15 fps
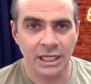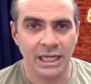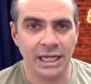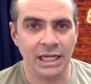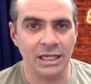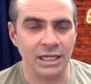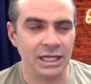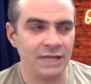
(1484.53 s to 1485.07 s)

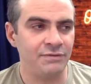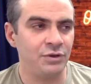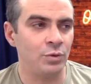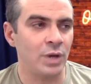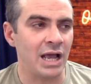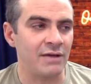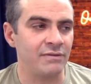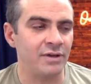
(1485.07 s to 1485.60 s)
And if you
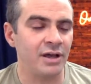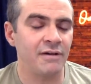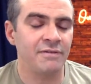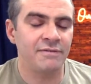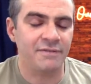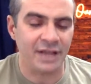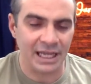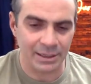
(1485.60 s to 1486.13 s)
have a
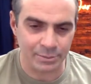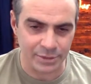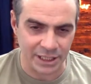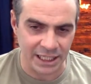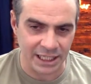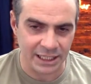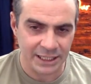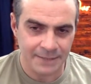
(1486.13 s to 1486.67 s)

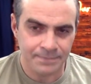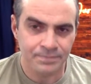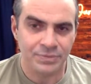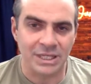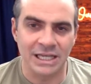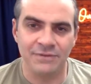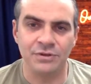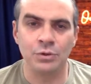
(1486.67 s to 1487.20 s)
family,
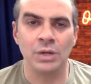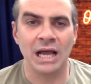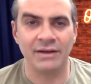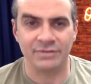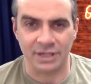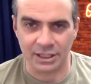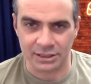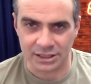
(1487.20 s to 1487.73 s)
if you
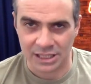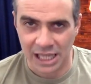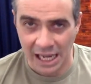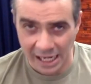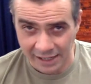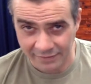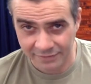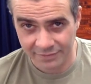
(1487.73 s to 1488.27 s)
have a
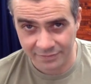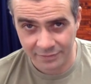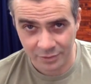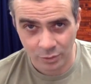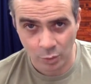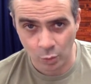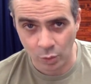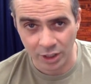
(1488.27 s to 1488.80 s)
life
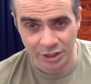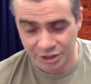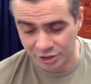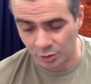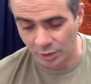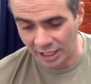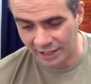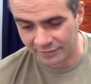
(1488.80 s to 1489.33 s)

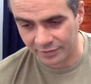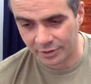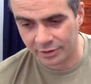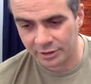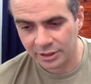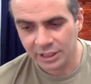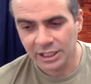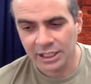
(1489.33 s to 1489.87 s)

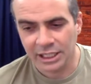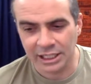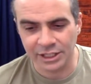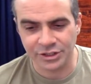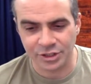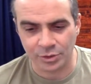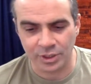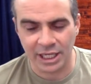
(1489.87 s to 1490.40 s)
whatsoever, it
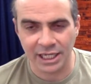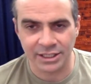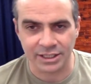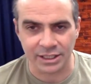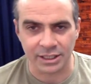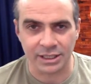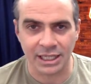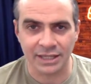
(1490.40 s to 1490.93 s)
is okay
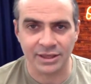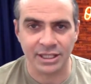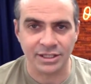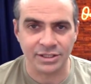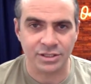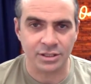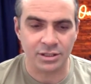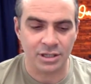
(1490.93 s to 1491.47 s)
to let
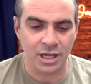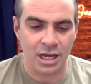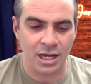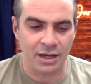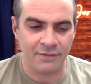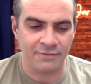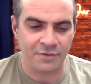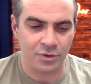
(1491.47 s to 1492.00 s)
these
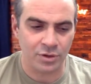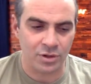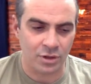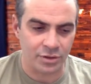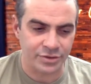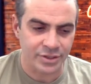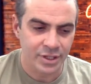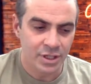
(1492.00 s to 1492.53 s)
phone
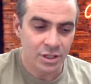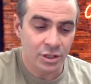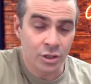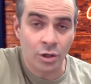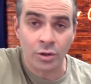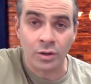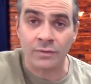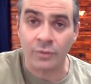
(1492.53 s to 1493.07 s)
calls
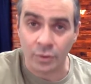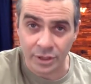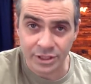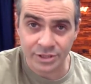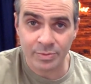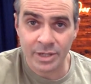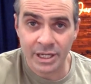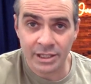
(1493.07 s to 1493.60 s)
go to
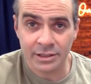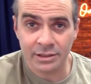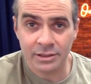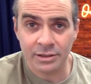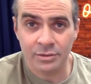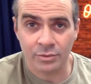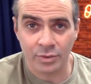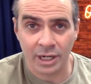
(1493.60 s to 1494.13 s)
voicemail,
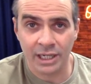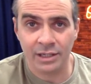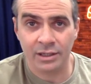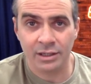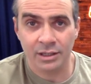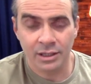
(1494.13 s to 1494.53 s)
right?